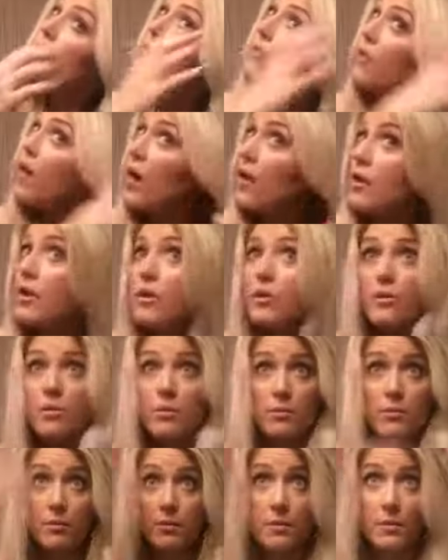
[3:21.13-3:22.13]

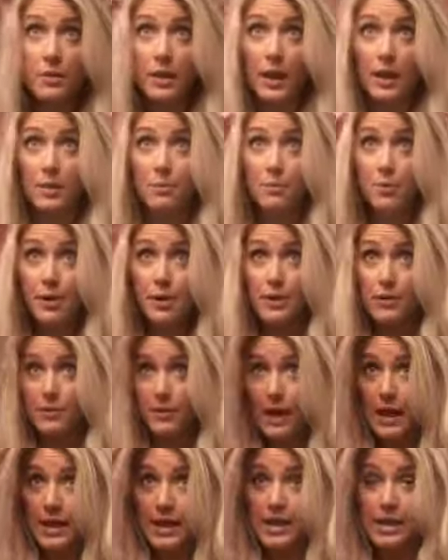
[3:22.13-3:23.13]
volume, like push
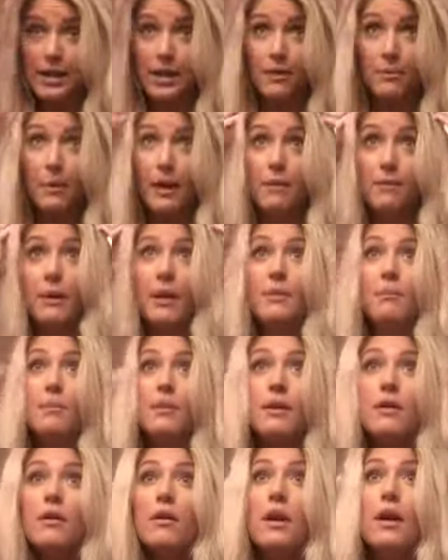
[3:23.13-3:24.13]
right in here by my
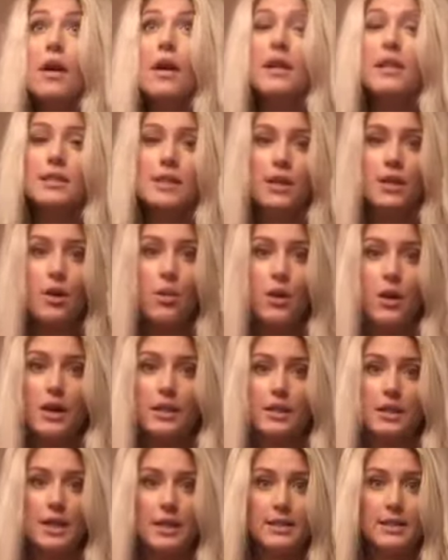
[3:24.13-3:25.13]
middle, because I don't want it
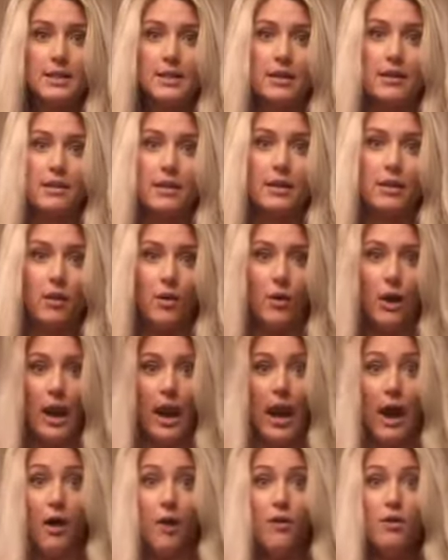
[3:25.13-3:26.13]
to necessarily go
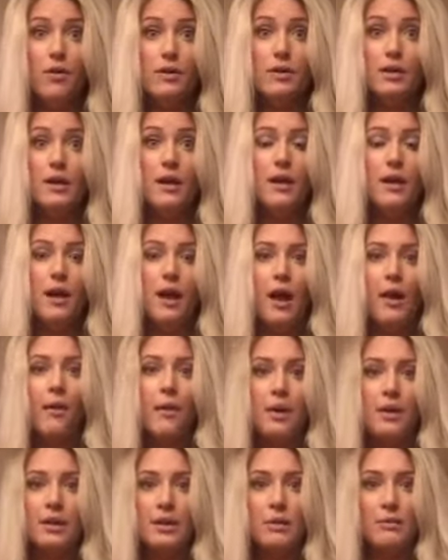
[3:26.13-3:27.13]
out. I
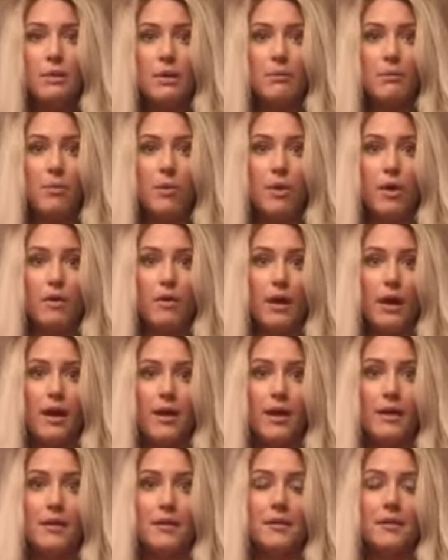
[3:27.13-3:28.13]
want it to be more
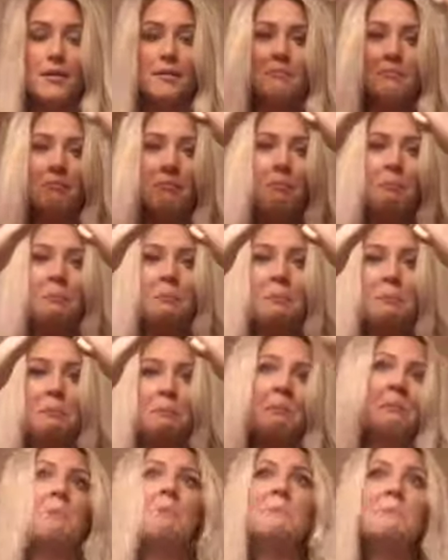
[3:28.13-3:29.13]
like
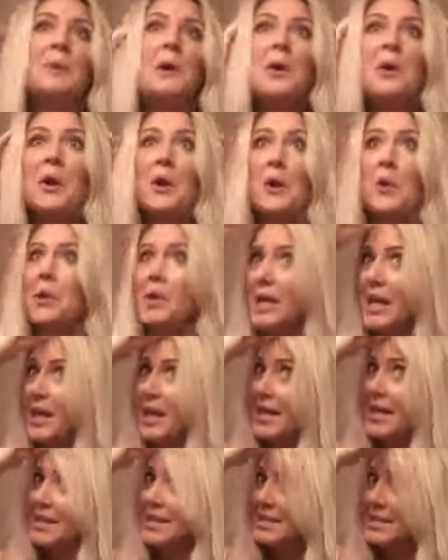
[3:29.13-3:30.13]
cone, I
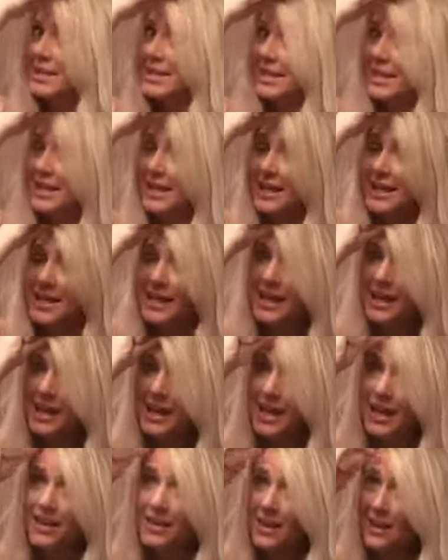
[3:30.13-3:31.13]
guess. And